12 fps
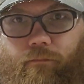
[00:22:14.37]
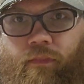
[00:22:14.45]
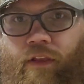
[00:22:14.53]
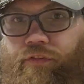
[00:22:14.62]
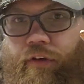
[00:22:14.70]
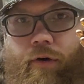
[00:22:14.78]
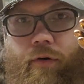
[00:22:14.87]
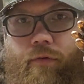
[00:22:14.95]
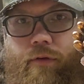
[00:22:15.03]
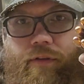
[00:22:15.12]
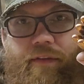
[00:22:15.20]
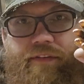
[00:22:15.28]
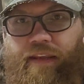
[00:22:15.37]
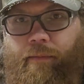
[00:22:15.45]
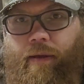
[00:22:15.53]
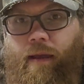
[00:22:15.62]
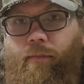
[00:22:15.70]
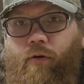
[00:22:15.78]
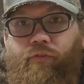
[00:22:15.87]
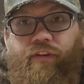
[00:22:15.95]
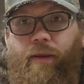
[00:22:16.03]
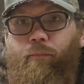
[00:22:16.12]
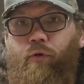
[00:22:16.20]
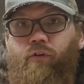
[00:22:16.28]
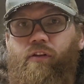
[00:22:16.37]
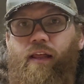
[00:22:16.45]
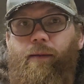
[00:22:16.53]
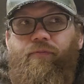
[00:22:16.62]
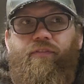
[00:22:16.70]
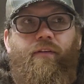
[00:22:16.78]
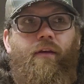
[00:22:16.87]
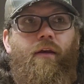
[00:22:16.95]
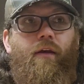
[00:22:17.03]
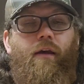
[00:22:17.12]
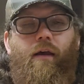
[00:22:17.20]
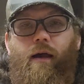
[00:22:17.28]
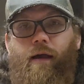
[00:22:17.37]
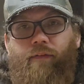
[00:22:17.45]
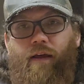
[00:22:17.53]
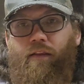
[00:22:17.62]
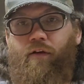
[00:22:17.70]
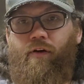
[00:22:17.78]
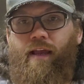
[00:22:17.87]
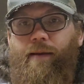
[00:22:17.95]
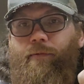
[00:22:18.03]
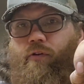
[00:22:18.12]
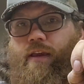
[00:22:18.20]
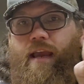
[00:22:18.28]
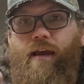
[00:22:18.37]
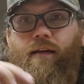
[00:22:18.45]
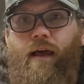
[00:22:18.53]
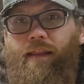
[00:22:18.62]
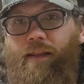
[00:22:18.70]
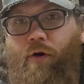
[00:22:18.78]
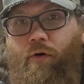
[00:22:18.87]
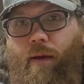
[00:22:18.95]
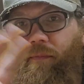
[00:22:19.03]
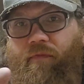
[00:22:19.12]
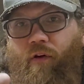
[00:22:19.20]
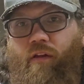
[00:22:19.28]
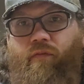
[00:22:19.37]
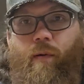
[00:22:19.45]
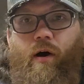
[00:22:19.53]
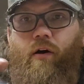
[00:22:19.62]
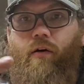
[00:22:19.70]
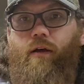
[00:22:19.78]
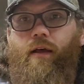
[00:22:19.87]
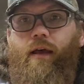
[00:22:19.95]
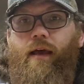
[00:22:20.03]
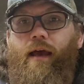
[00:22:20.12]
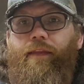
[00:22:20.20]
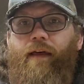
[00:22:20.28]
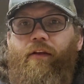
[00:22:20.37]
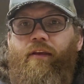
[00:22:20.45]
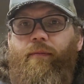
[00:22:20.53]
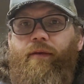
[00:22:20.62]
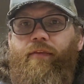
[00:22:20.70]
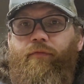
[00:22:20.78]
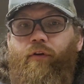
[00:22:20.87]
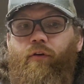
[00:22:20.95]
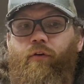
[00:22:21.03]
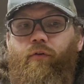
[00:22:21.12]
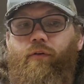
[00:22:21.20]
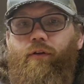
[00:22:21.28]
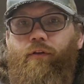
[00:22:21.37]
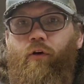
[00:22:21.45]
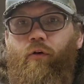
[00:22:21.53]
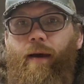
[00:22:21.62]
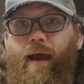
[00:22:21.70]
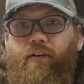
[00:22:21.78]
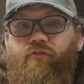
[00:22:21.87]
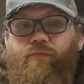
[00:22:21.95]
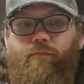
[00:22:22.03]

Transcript: So same ammo, same moon clips. I've got a little ammo can. I'll load up full of them all, and that'll get me through the whole match.